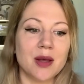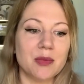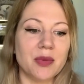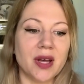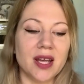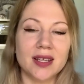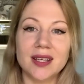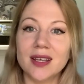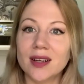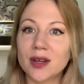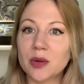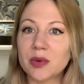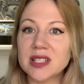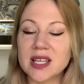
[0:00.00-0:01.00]
But
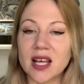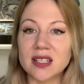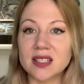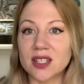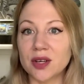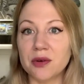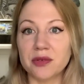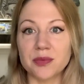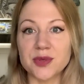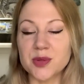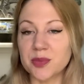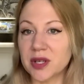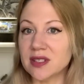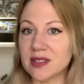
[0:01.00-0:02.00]
here we tend to go from
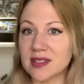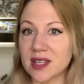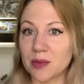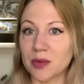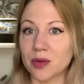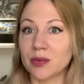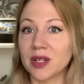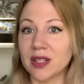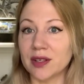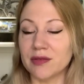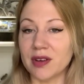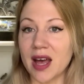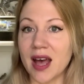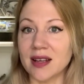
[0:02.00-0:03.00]
spring to summer really
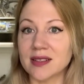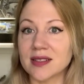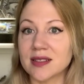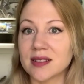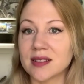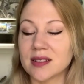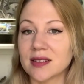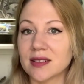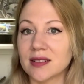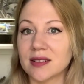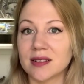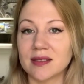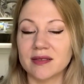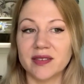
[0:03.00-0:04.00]
fast.
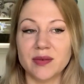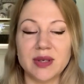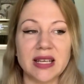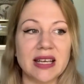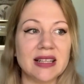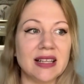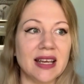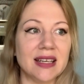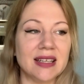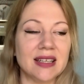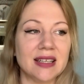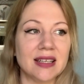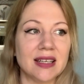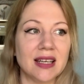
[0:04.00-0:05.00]
We get like
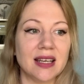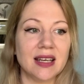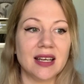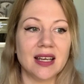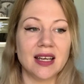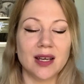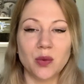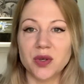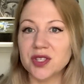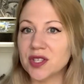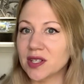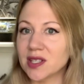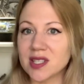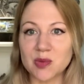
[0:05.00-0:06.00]

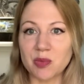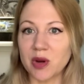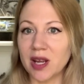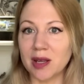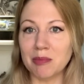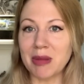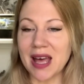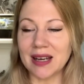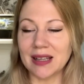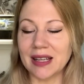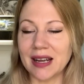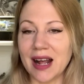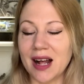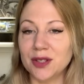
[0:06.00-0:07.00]
winter and spring battle
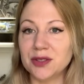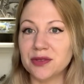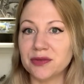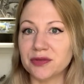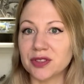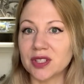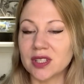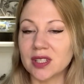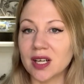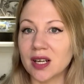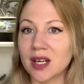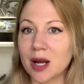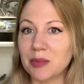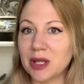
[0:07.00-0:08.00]
it out for a
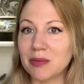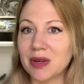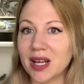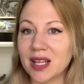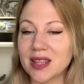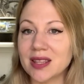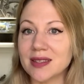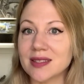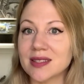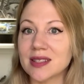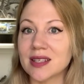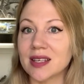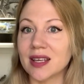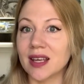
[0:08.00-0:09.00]
couple of months,
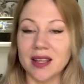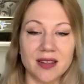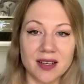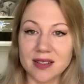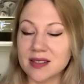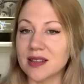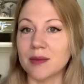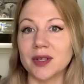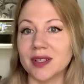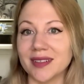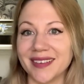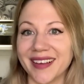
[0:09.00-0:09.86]
and then it's summer.